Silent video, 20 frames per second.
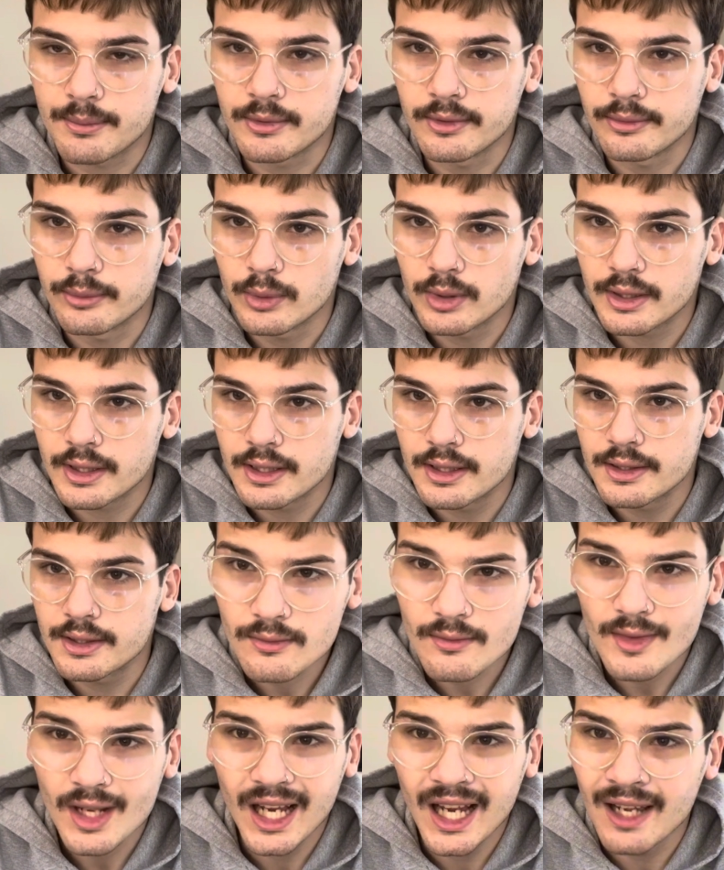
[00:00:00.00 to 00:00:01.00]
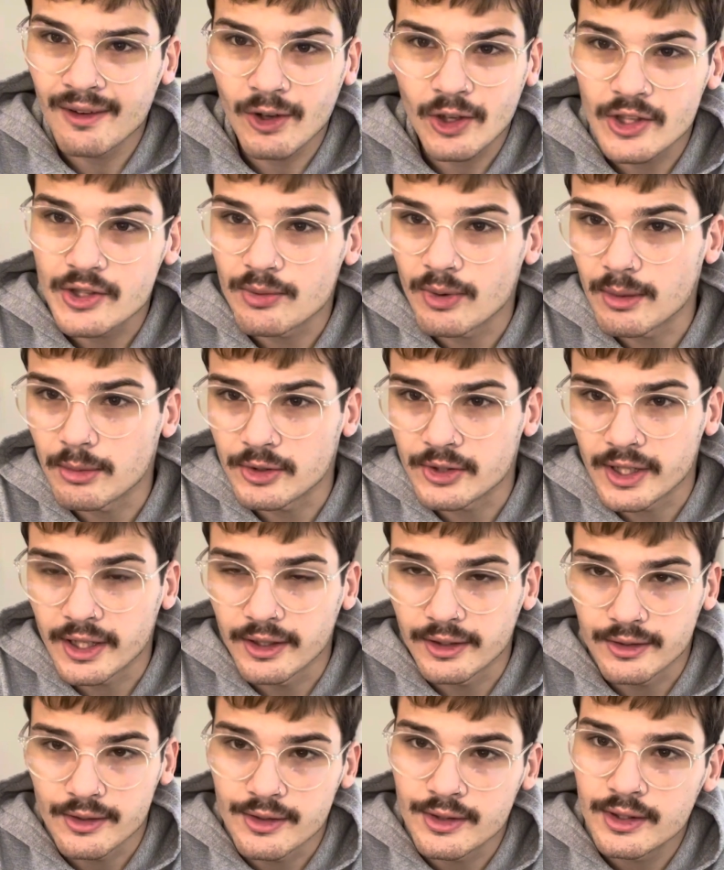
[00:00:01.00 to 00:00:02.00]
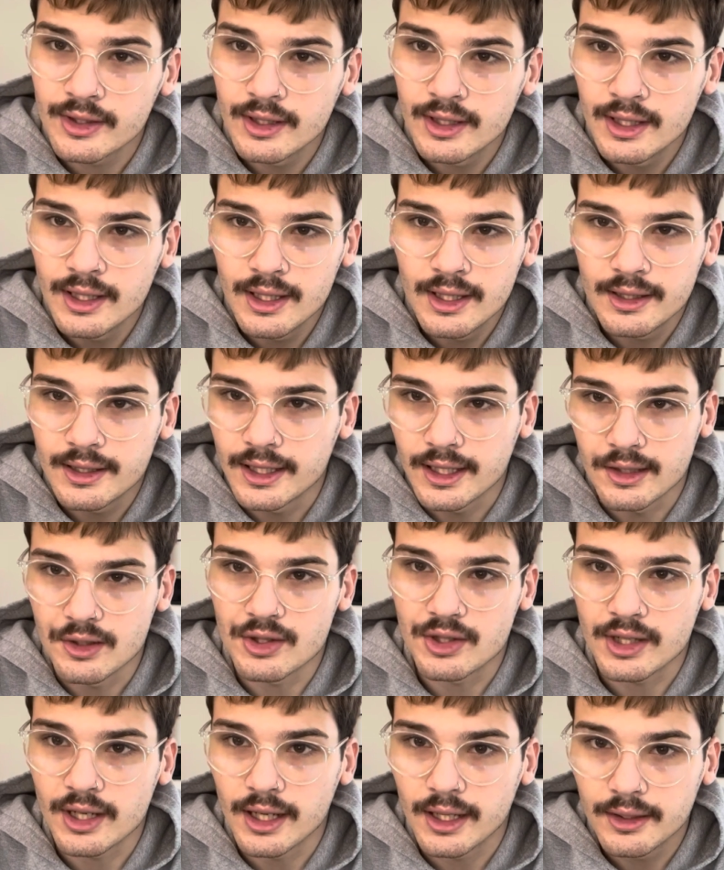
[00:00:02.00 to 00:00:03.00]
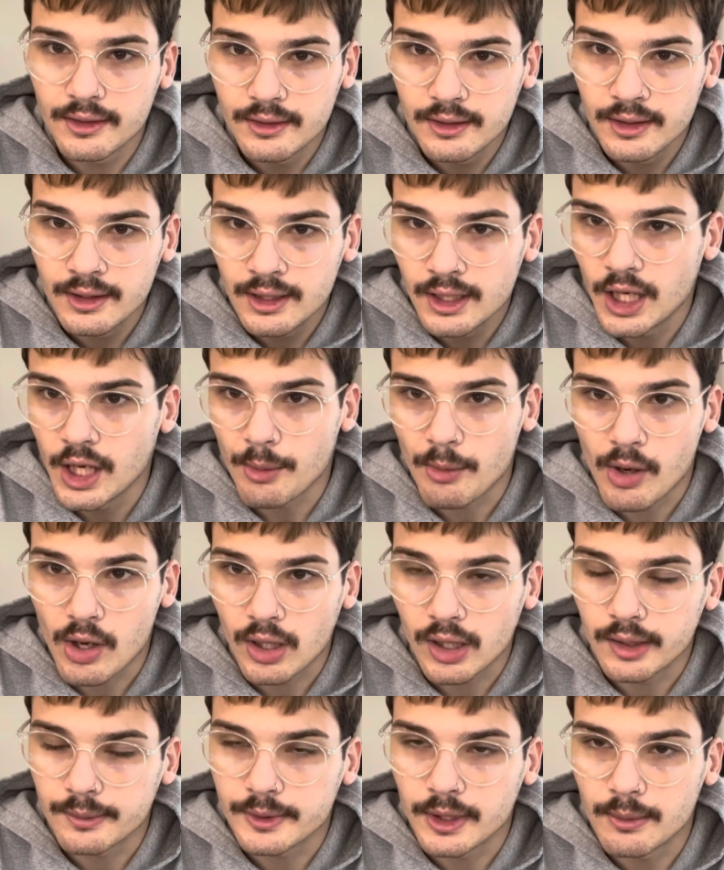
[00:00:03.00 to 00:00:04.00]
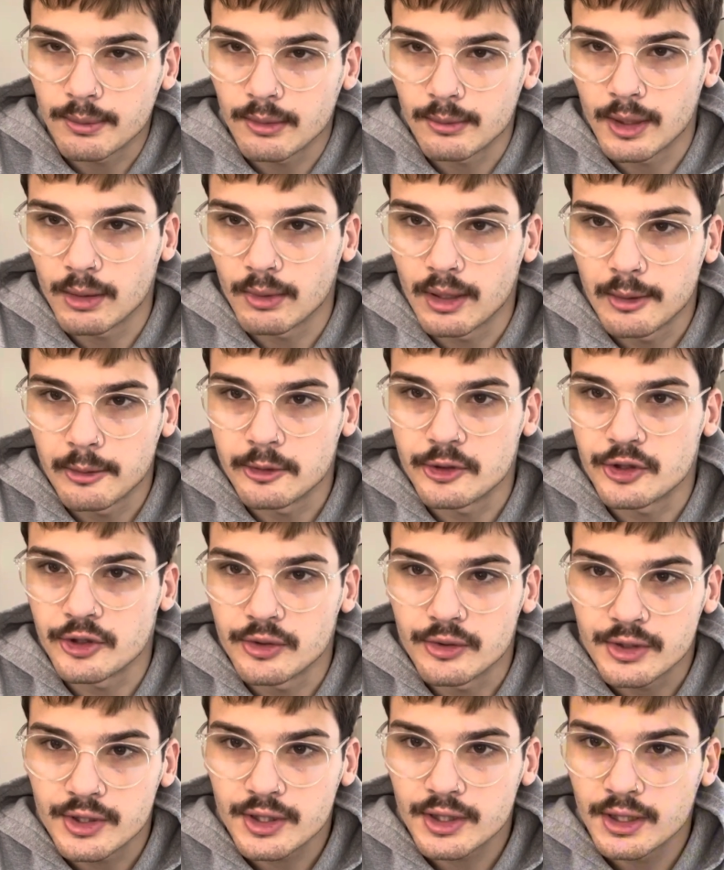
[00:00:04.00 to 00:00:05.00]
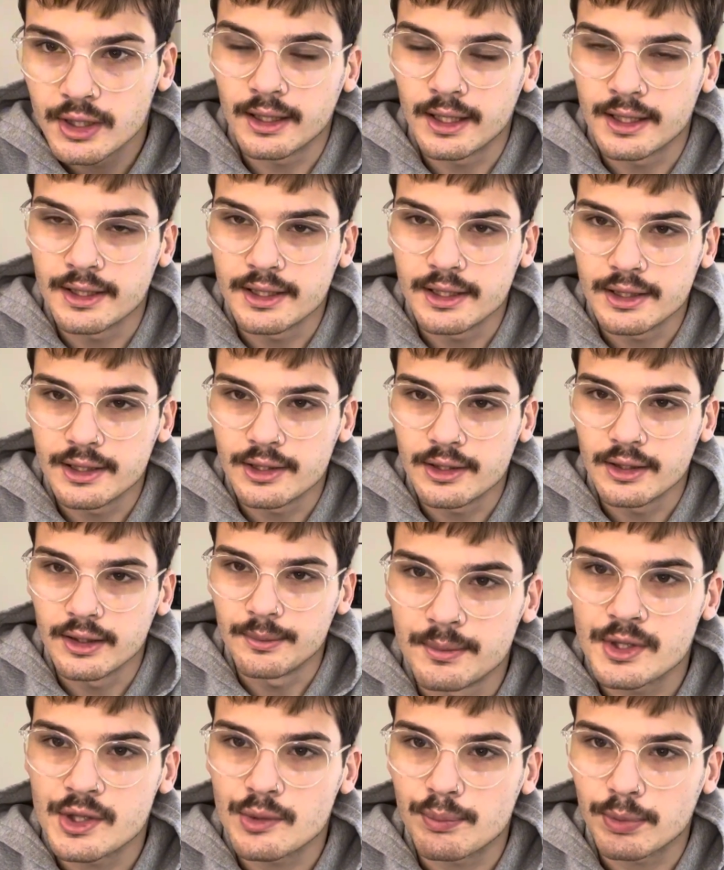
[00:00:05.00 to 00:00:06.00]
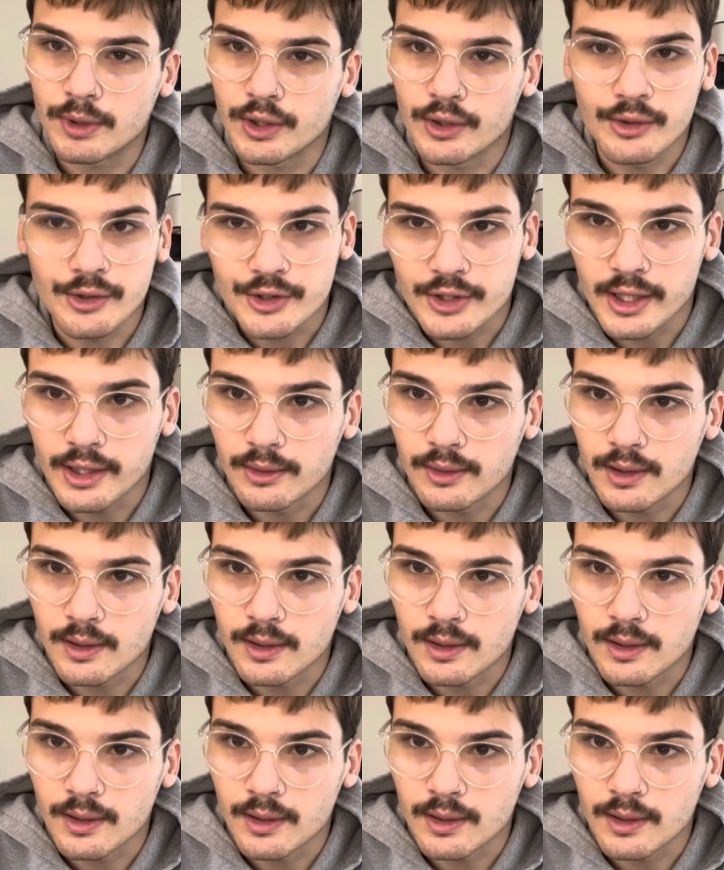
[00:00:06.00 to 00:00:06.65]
Wookiees. I have all these Rebels characters that I just got. I'm all hopped up on my Rebel juice. I needed to splurge out all